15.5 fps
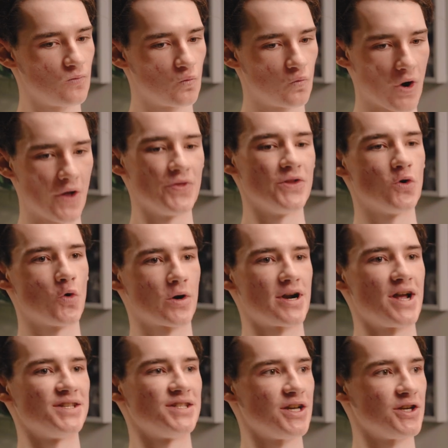run the
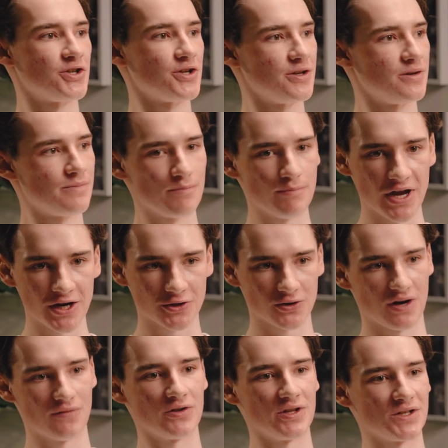organization, make sure
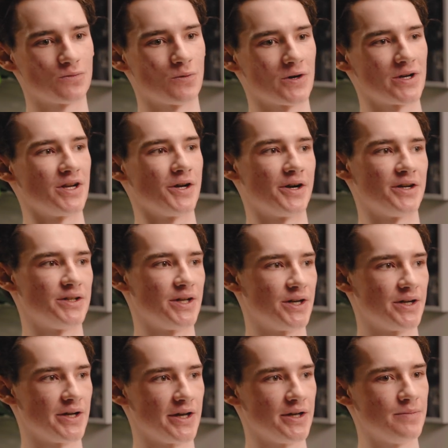everything's working on a
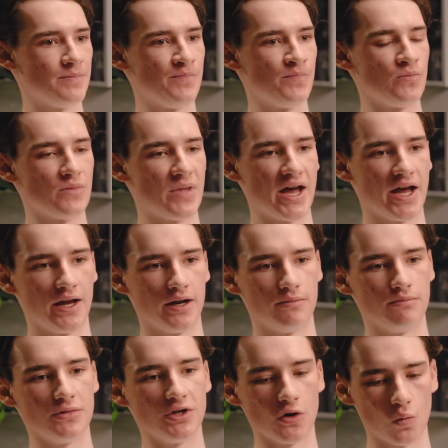day-to-day,
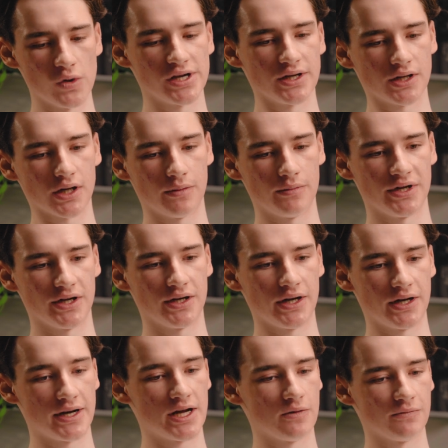and we can come in
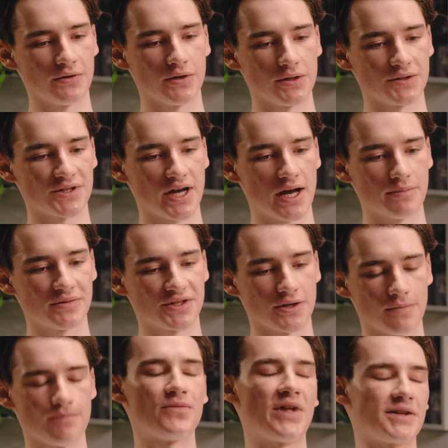and help fill those gaps.
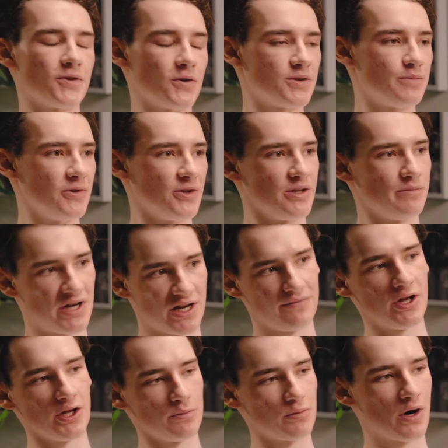So that's ultimately my
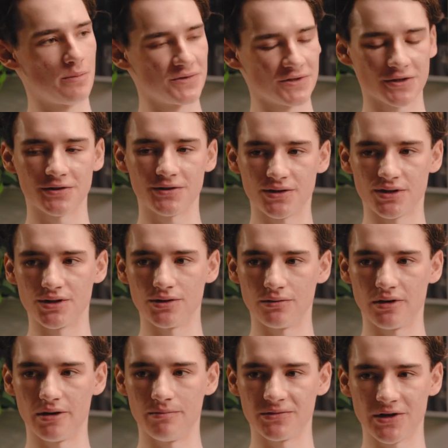value proposition
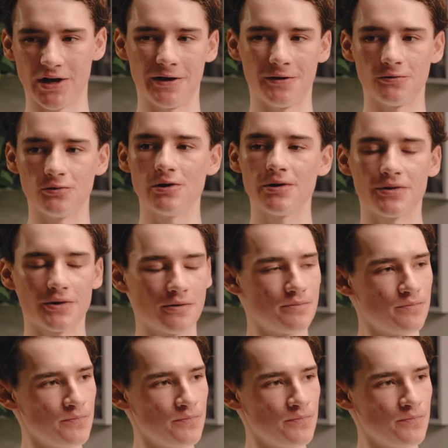to any of you out there.